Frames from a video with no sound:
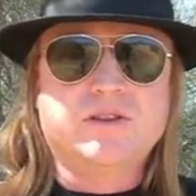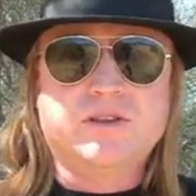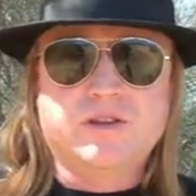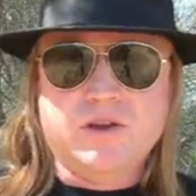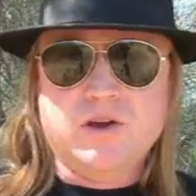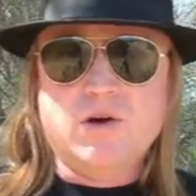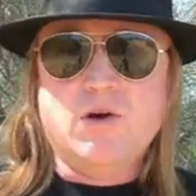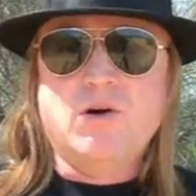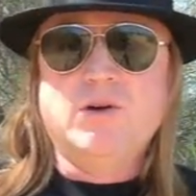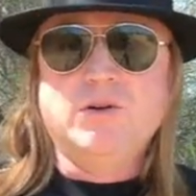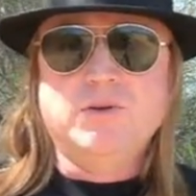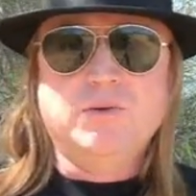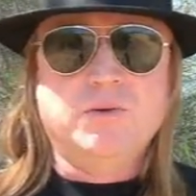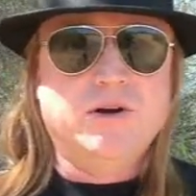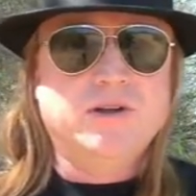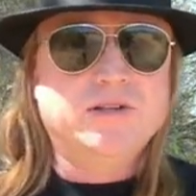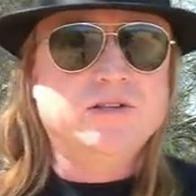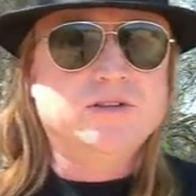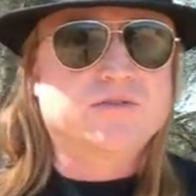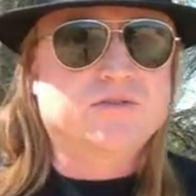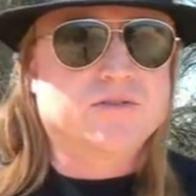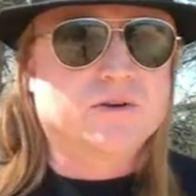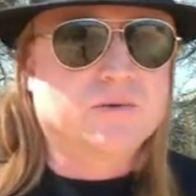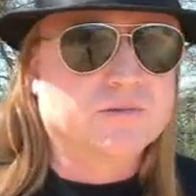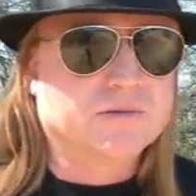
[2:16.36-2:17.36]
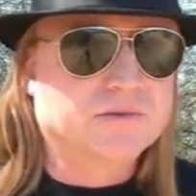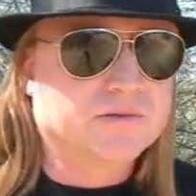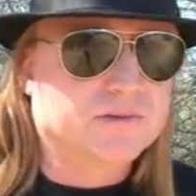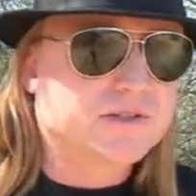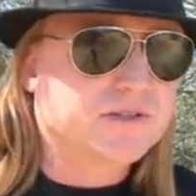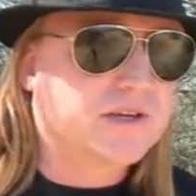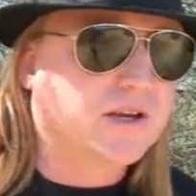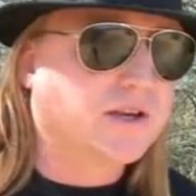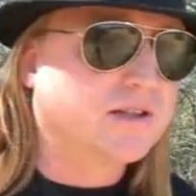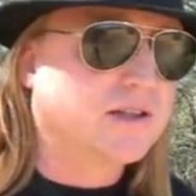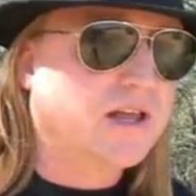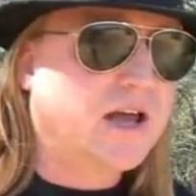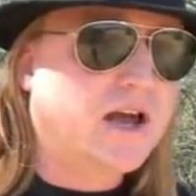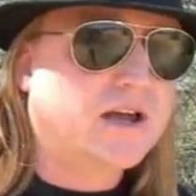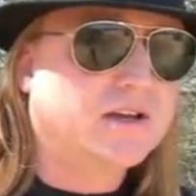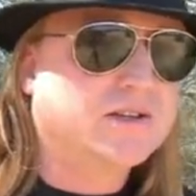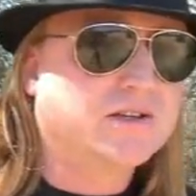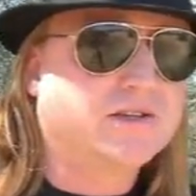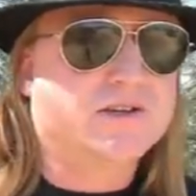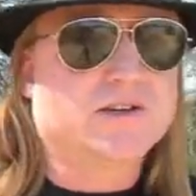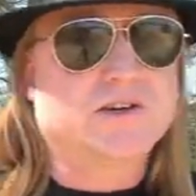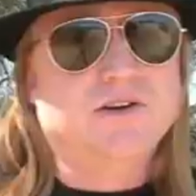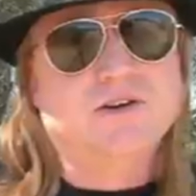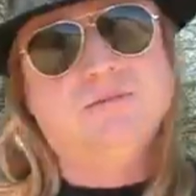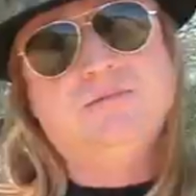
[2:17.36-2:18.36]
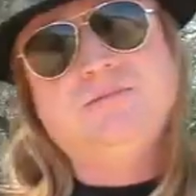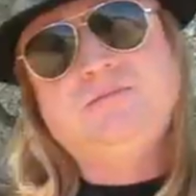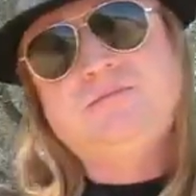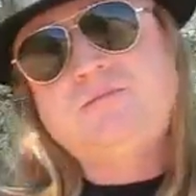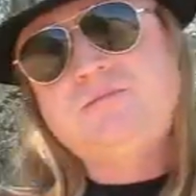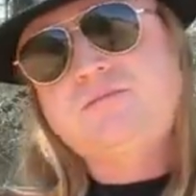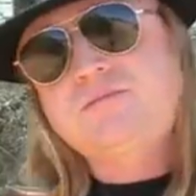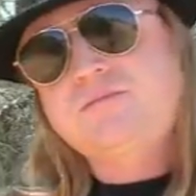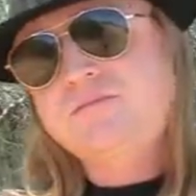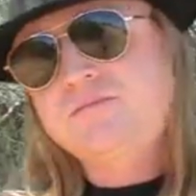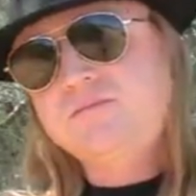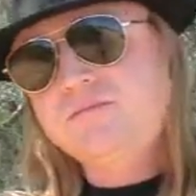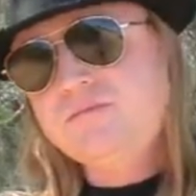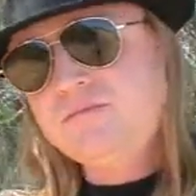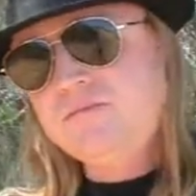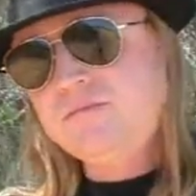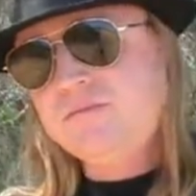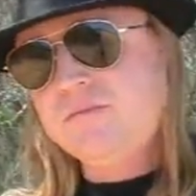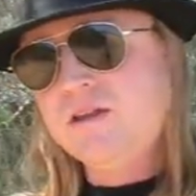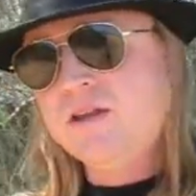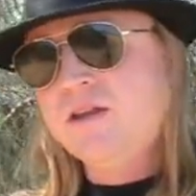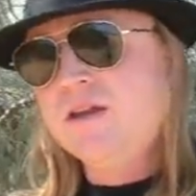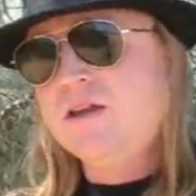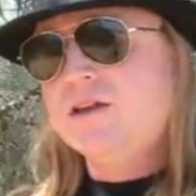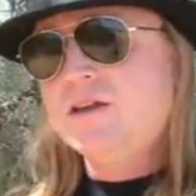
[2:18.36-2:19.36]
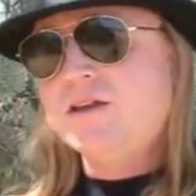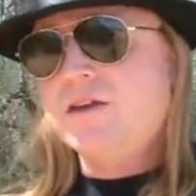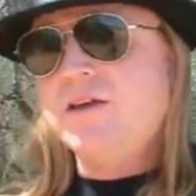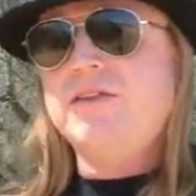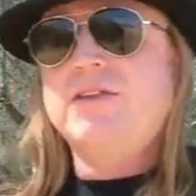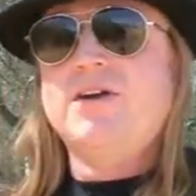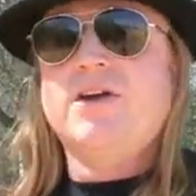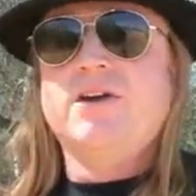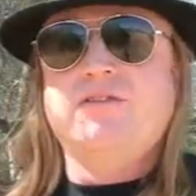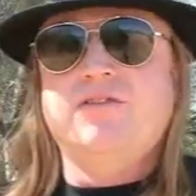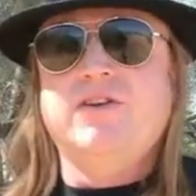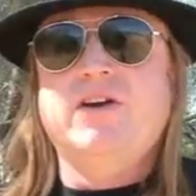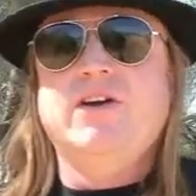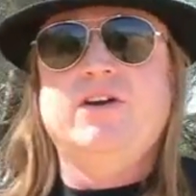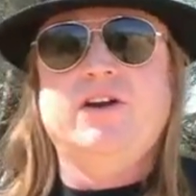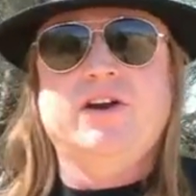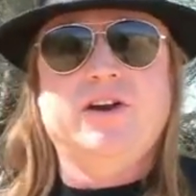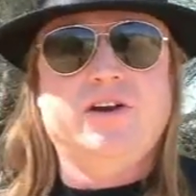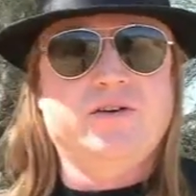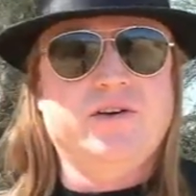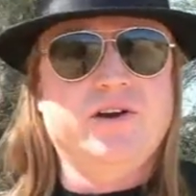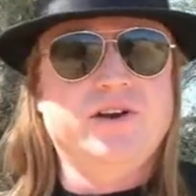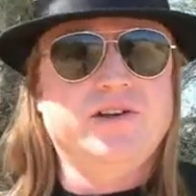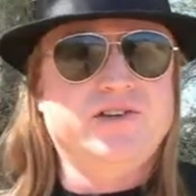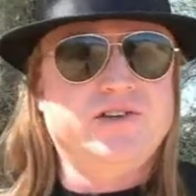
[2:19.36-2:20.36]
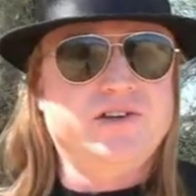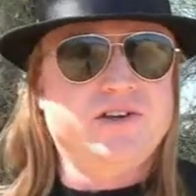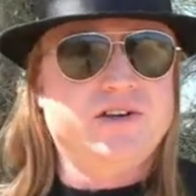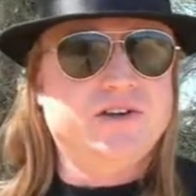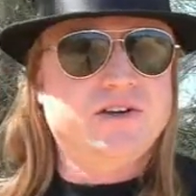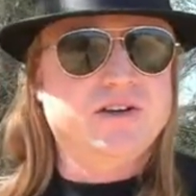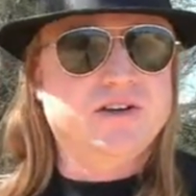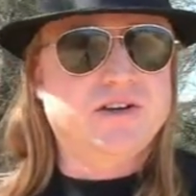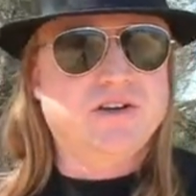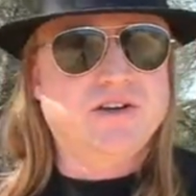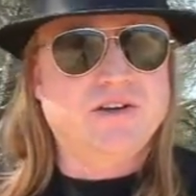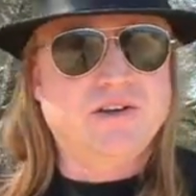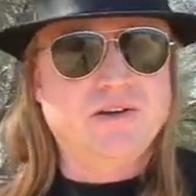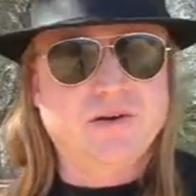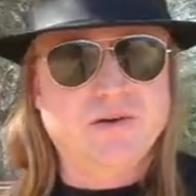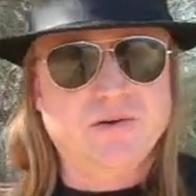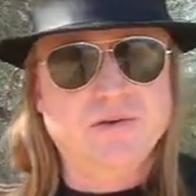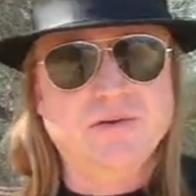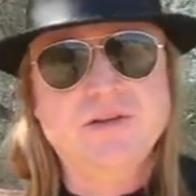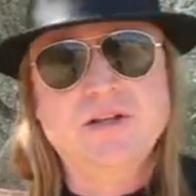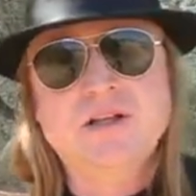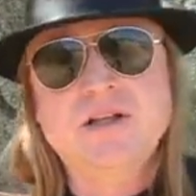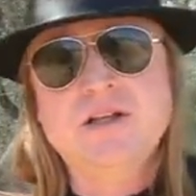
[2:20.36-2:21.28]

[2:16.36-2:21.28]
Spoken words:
old ones from, say, last year, then they're very crunchy, you know.